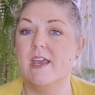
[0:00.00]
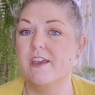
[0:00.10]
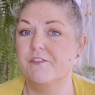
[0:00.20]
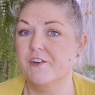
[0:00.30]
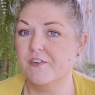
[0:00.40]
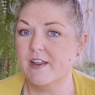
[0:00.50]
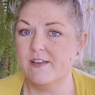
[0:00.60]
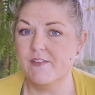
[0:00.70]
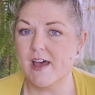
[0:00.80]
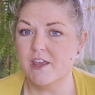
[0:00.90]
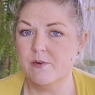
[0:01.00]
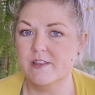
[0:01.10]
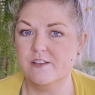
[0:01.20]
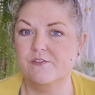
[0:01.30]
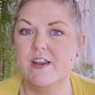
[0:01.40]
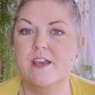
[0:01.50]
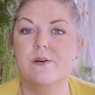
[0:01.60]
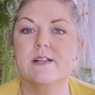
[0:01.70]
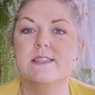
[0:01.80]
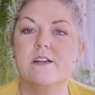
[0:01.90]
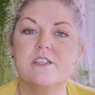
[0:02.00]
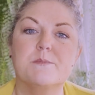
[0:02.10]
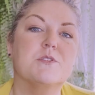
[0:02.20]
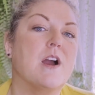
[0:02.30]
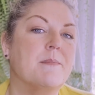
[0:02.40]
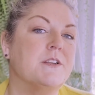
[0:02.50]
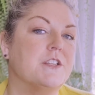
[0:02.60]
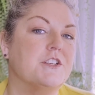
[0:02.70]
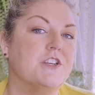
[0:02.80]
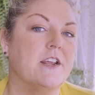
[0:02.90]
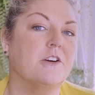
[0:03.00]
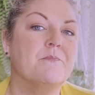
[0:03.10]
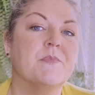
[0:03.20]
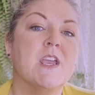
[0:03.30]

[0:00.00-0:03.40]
if you're finding value in this video, consider subscribing to the channel.